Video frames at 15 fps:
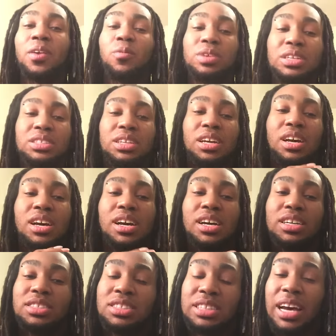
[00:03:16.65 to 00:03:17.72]
when
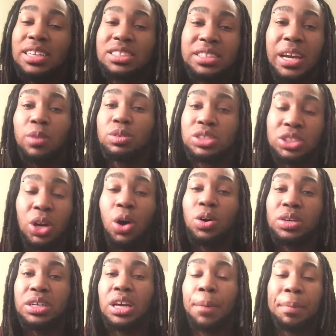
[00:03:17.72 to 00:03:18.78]
Sasuke was
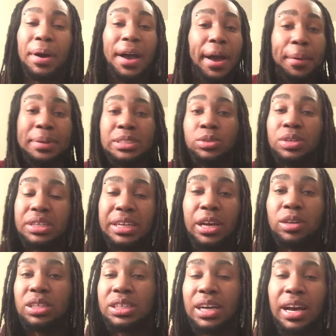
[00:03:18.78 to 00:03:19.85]
talking about how he's going to
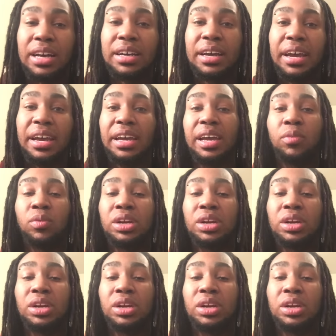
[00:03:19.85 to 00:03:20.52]
kill the Kage,